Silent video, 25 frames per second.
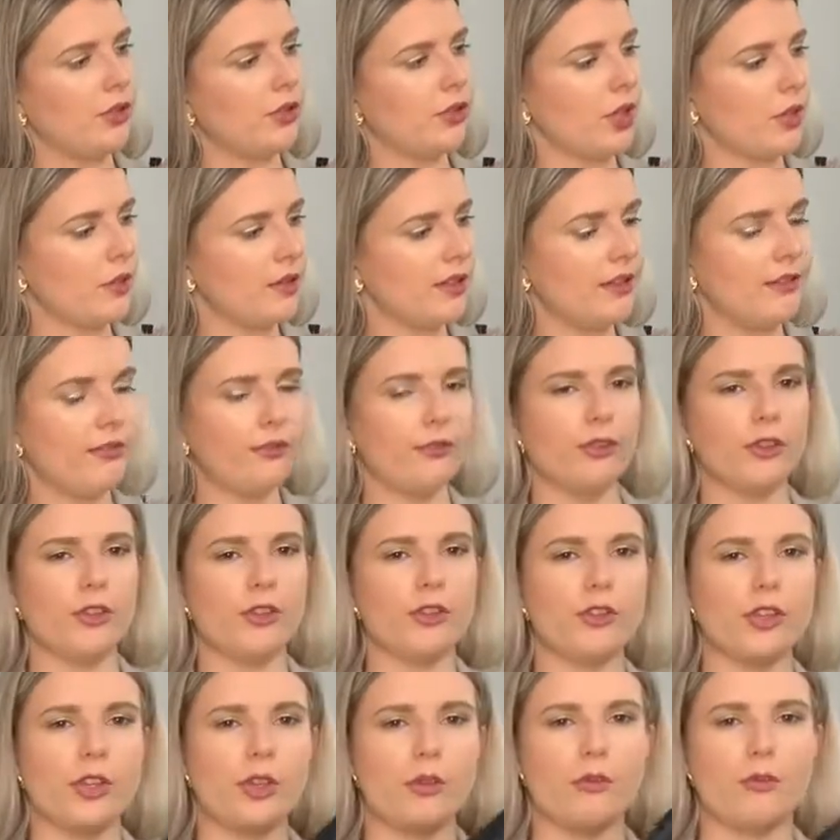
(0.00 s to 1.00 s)
so different
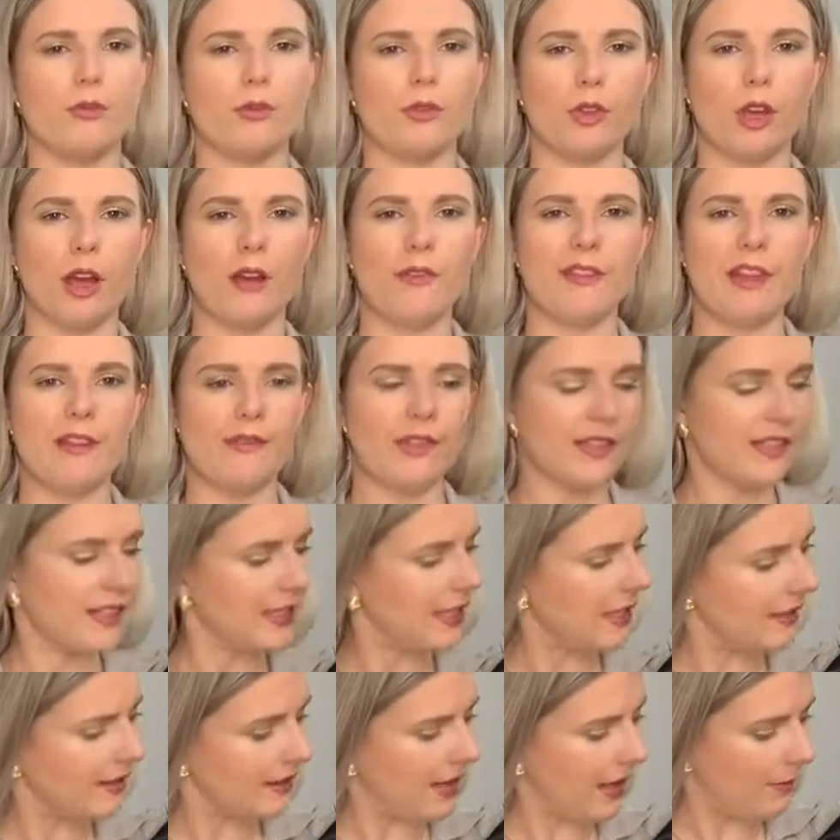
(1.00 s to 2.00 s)
so I've never
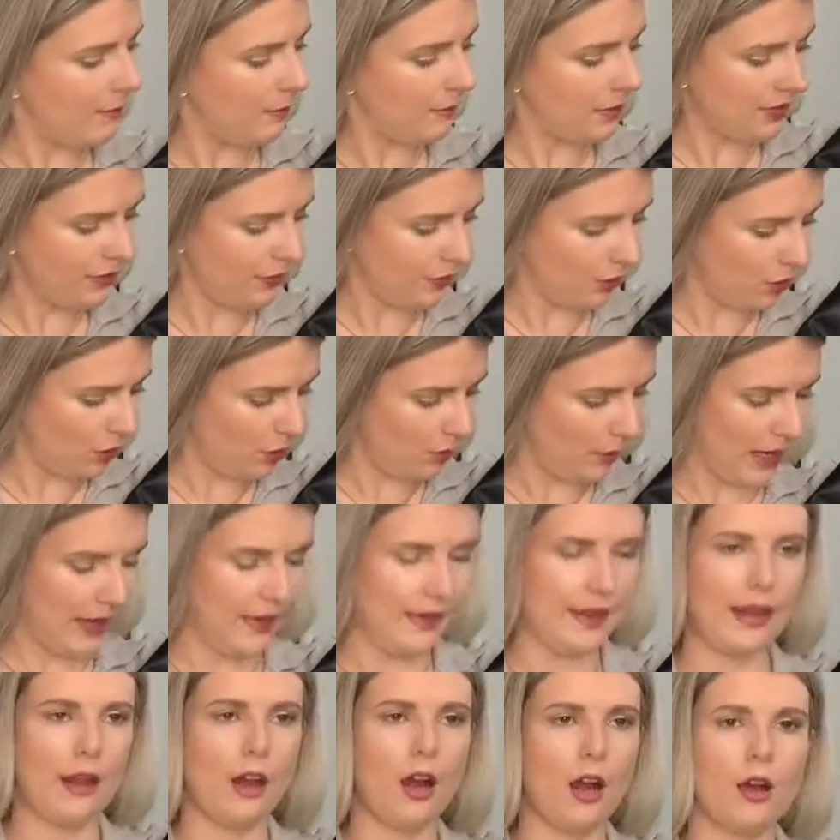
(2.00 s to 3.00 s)
seen them before where
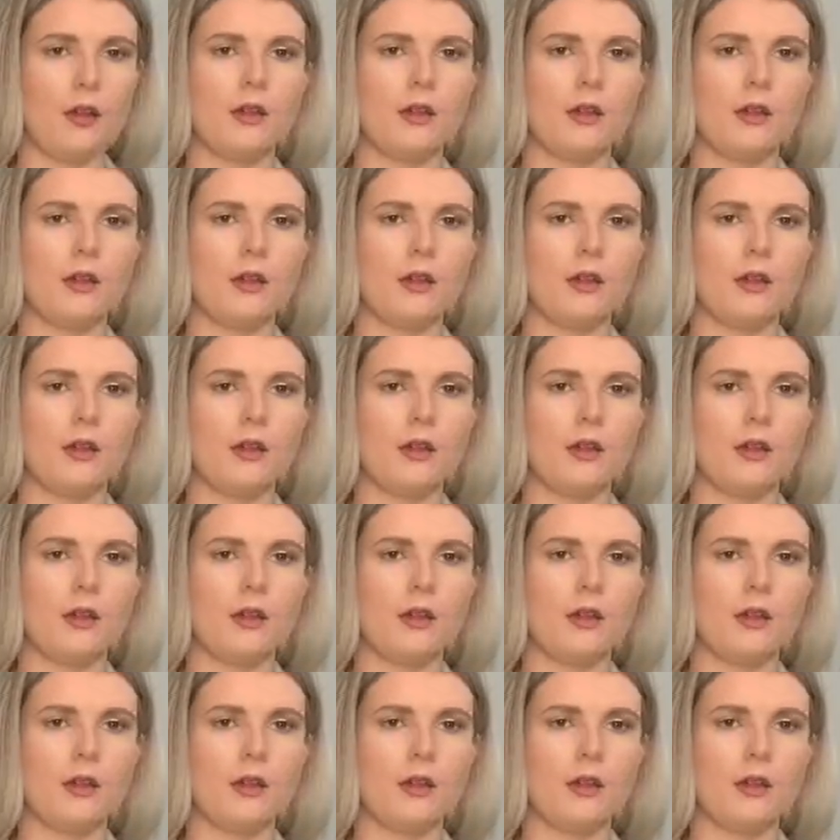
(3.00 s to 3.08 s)
they aren't